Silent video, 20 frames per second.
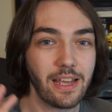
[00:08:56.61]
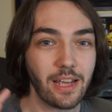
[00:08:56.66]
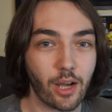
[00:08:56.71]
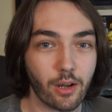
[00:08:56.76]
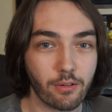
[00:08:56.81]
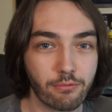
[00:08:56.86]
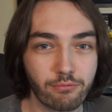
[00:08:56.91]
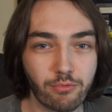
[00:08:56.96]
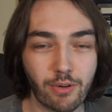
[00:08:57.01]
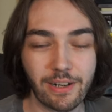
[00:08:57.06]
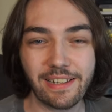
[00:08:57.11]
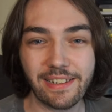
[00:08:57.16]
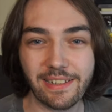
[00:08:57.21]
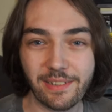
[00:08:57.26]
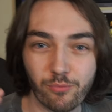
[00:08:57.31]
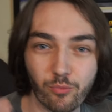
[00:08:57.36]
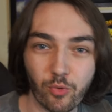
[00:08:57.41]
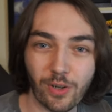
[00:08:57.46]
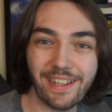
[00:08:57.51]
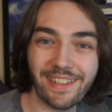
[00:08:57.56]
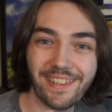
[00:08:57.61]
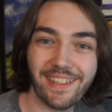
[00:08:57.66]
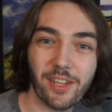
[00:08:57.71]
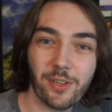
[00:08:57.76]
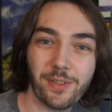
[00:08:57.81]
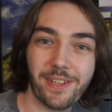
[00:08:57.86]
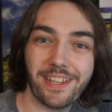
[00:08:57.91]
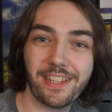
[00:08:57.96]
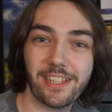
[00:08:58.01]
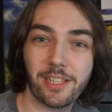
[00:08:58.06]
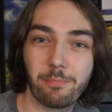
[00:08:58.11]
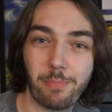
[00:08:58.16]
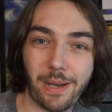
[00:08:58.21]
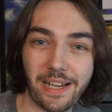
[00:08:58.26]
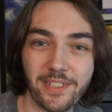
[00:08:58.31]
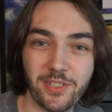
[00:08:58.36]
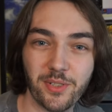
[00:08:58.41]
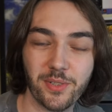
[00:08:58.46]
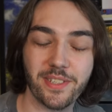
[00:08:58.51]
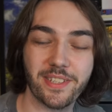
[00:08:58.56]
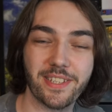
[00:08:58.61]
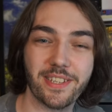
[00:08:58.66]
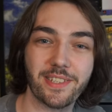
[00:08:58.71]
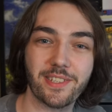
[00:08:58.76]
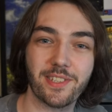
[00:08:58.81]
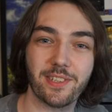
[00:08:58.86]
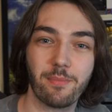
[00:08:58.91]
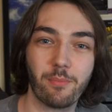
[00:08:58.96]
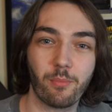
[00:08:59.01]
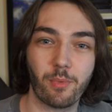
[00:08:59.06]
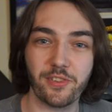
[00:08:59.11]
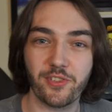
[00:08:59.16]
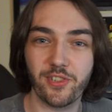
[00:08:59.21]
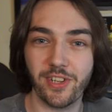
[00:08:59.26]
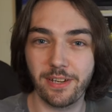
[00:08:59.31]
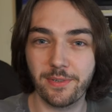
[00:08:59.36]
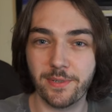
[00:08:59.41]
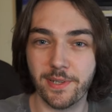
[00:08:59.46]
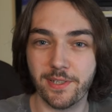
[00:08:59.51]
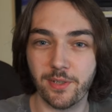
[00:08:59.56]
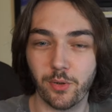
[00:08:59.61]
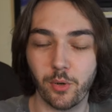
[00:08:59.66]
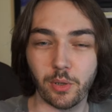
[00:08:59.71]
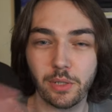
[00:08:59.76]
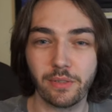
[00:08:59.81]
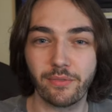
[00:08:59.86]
a really, really unique battle system which uses all